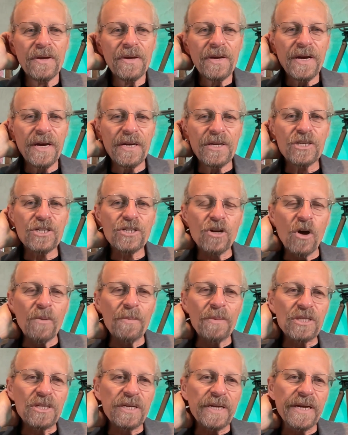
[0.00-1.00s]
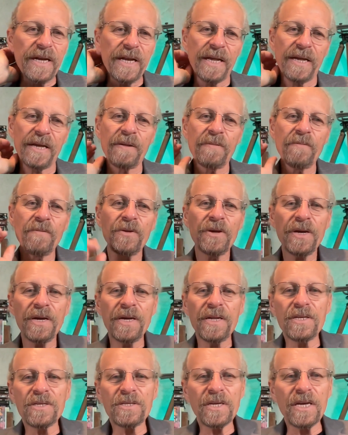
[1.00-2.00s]
It is so misleading.
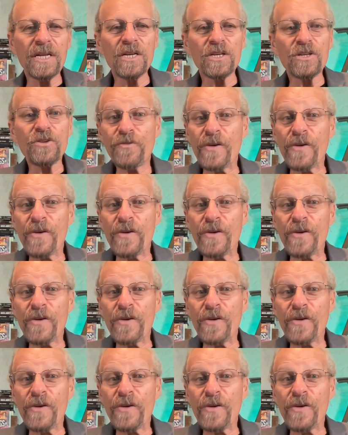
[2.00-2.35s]
It is